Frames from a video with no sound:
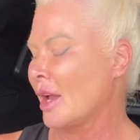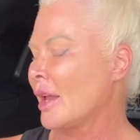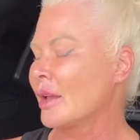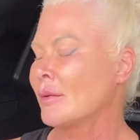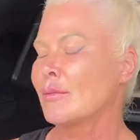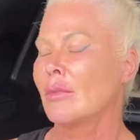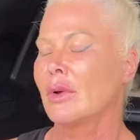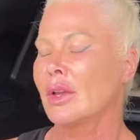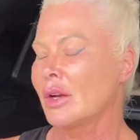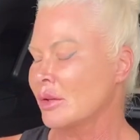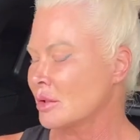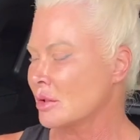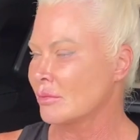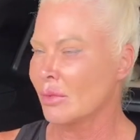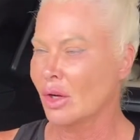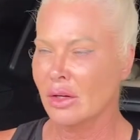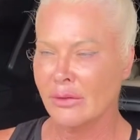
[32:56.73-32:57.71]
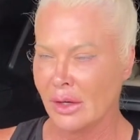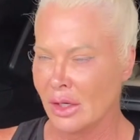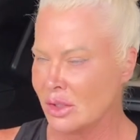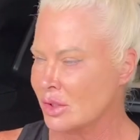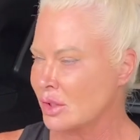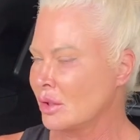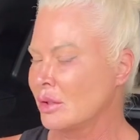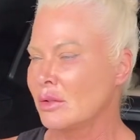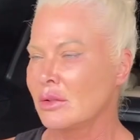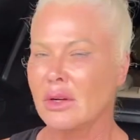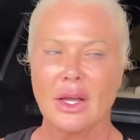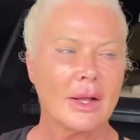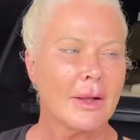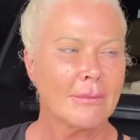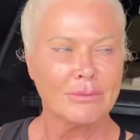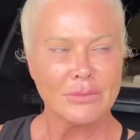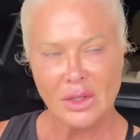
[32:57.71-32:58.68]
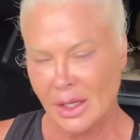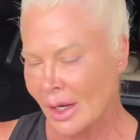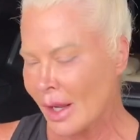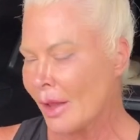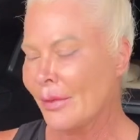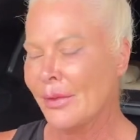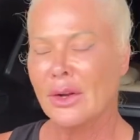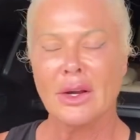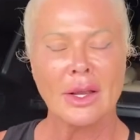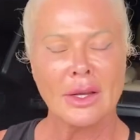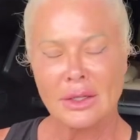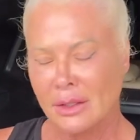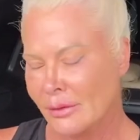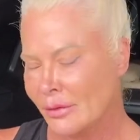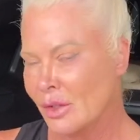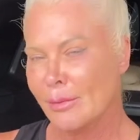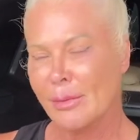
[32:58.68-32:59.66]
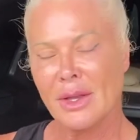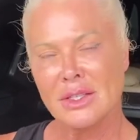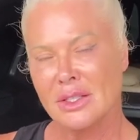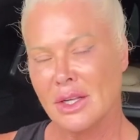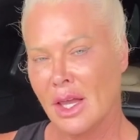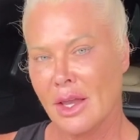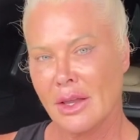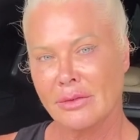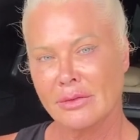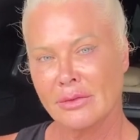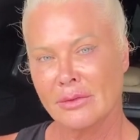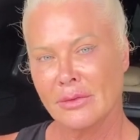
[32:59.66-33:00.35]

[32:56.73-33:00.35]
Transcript: I am here to motivate you. Get out there and live your best life.